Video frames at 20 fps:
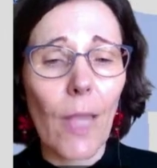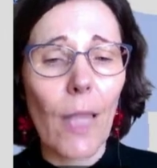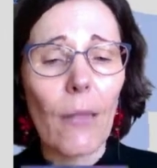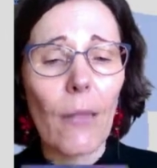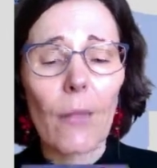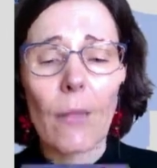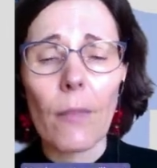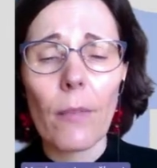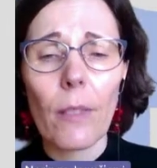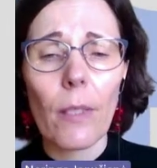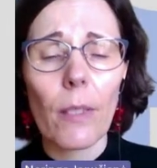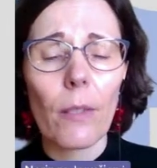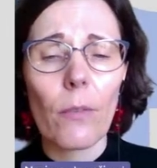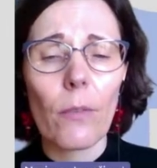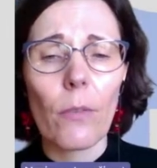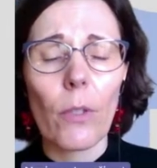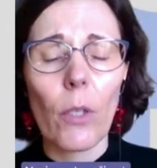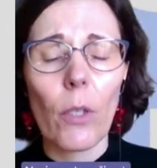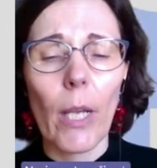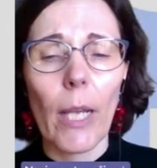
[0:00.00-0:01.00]
and
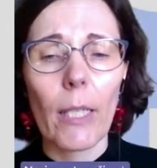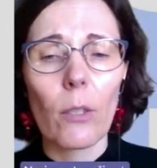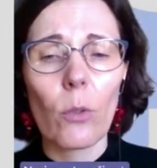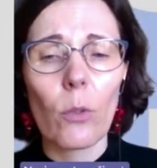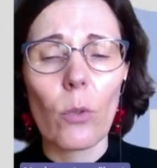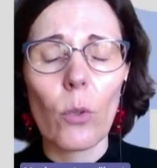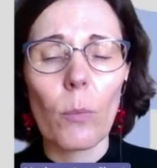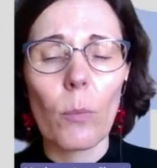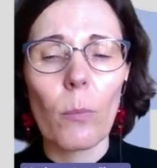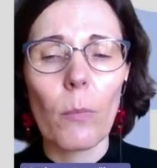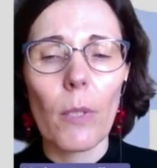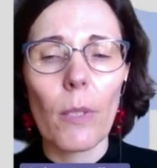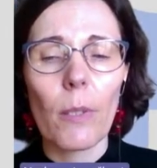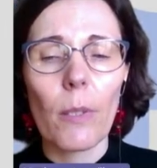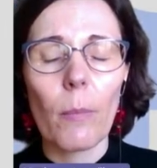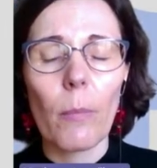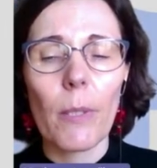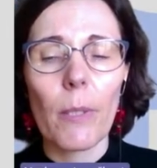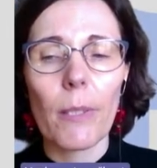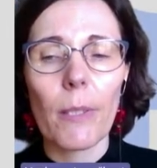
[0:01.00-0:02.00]
the right to submit
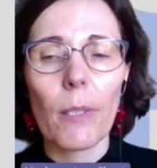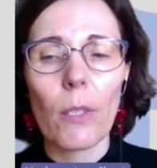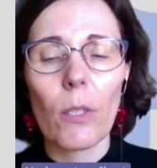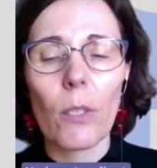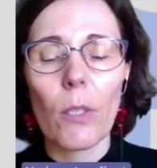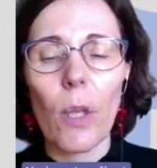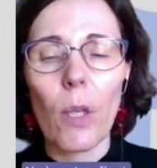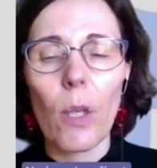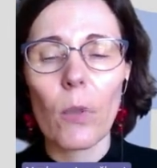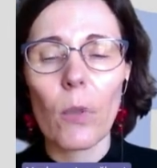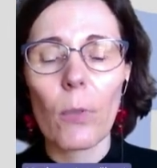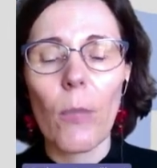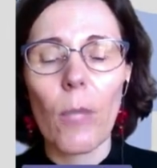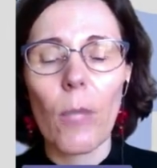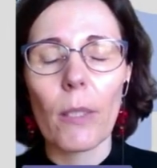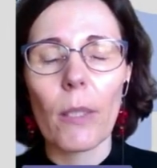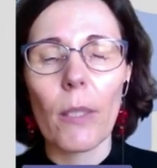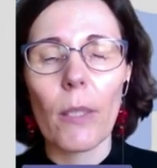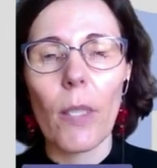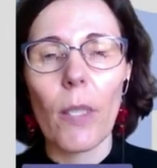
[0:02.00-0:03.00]
the missing
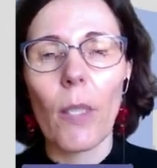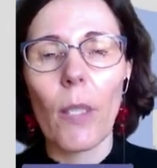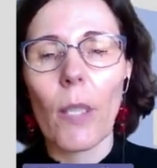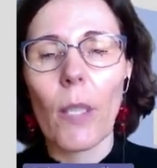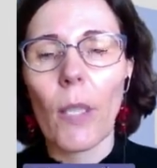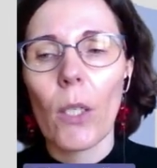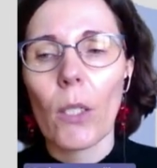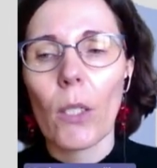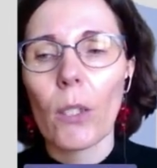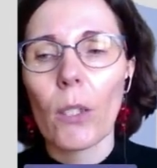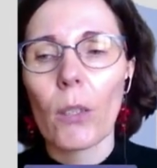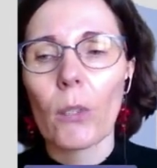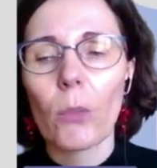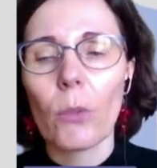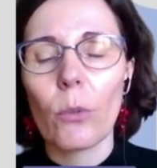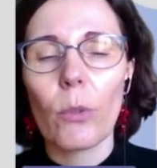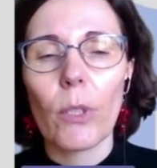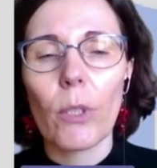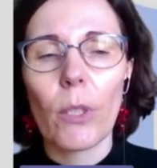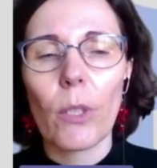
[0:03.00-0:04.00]
document
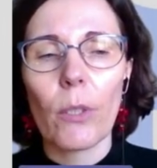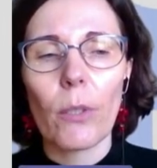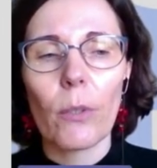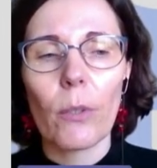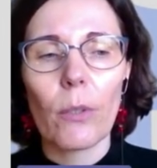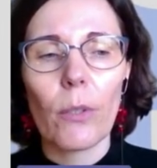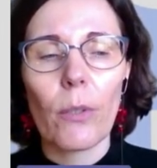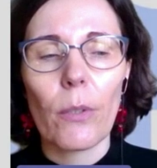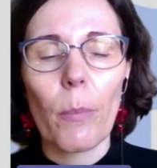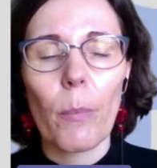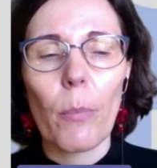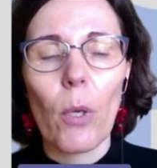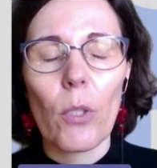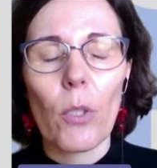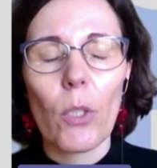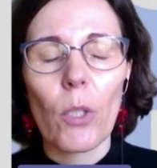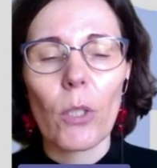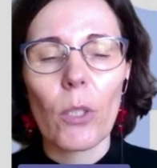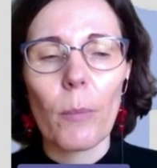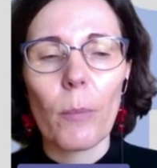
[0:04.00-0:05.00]
during the
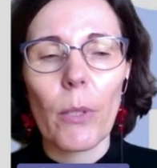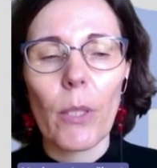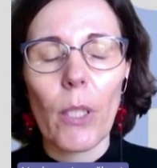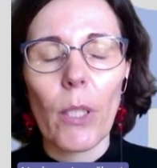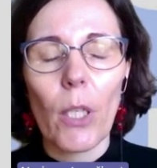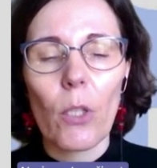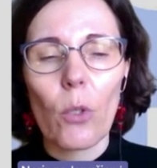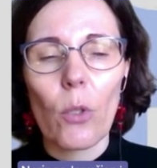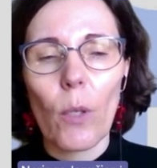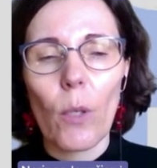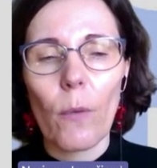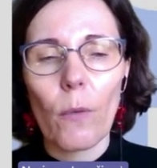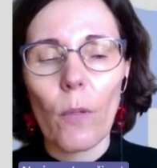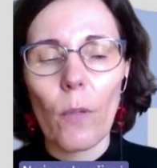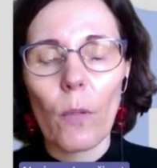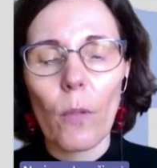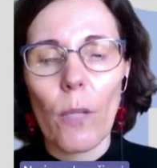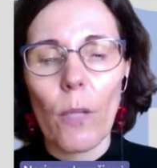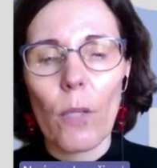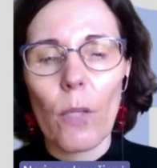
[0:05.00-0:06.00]
project application
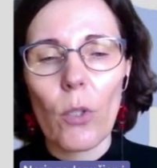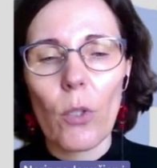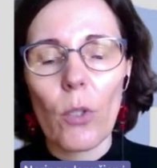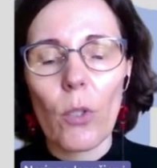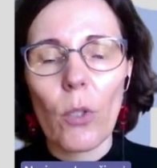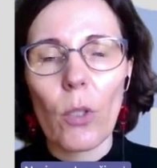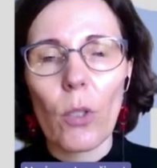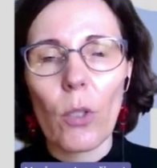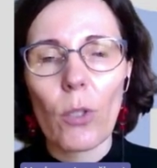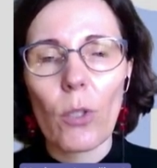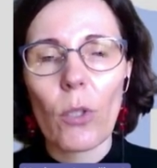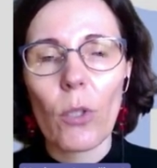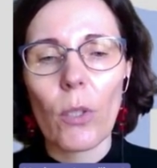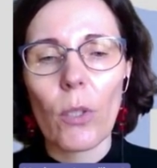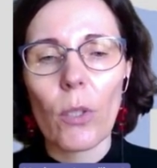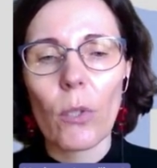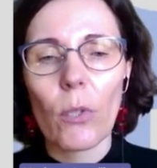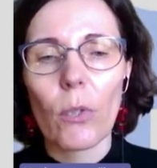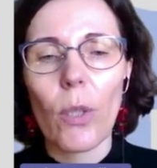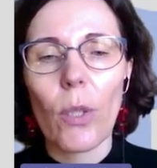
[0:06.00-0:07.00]
evaluation is
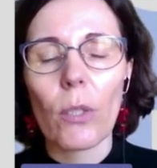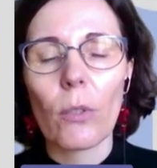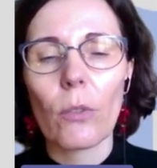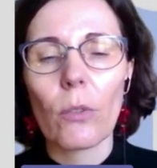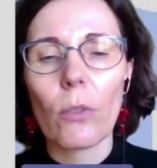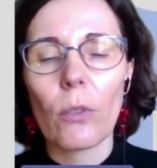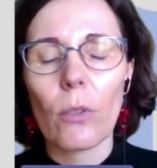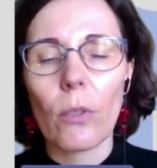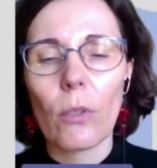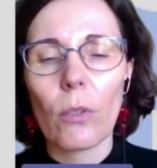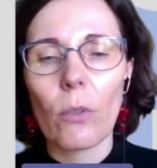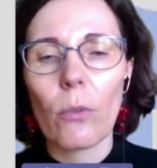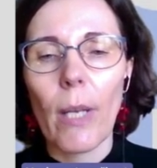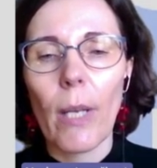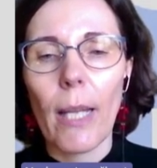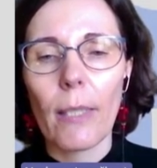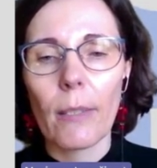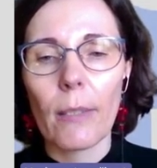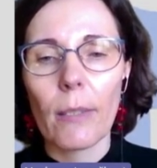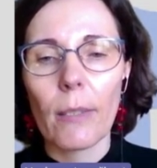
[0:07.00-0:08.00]
not
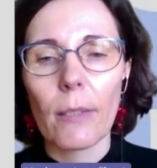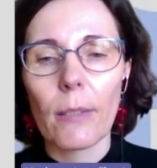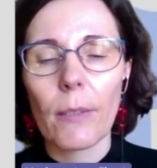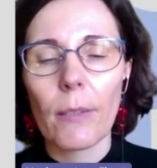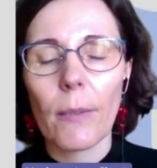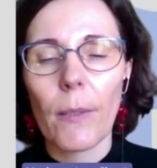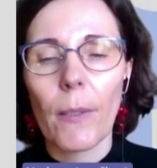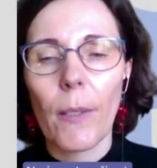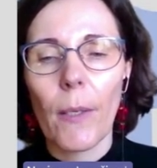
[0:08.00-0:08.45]
granted.